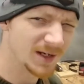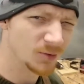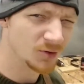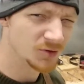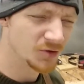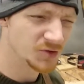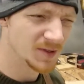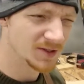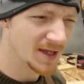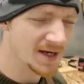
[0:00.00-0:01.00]
I've already told you
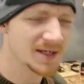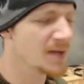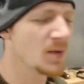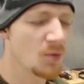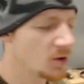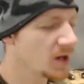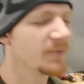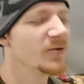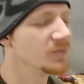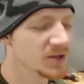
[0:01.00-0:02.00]
about that. I can't remember what I
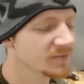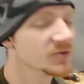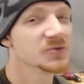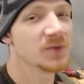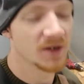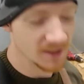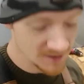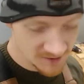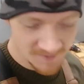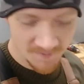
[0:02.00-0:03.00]
filmed in the first part of
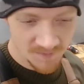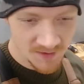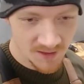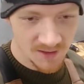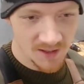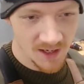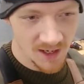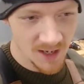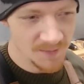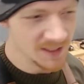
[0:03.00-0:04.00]
this.
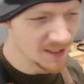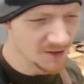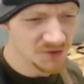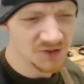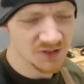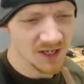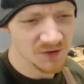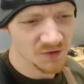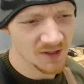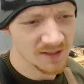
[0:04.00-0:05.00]
I've been getting used to
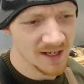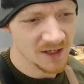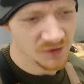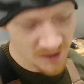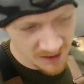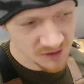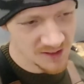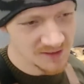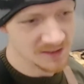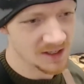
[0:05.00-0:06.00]
schedule on that, trying to get
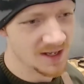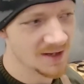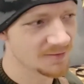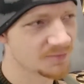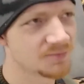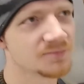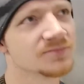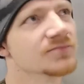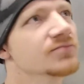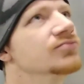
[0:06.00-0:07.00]
adjusted to life.
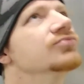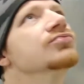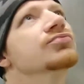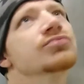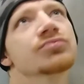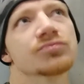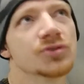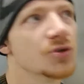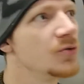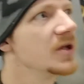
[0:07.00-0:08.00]

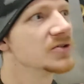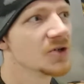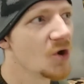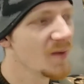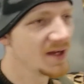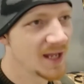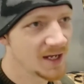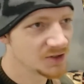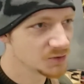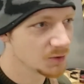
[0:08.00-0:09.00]
2 weeks ago, my dad
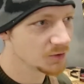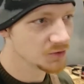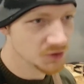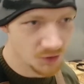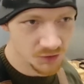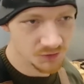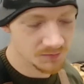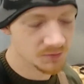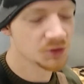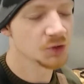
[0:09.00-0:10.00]
just went through
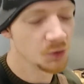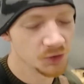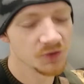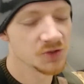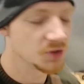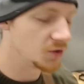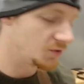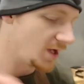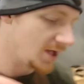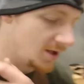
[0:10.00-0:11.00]
shoulder surgery,
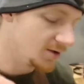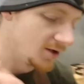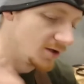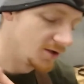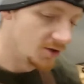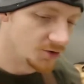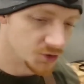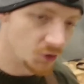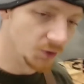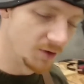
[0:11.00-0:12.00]
had a
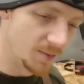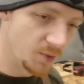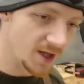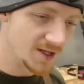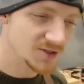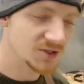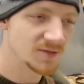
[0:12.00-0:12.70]
shoulder replaced.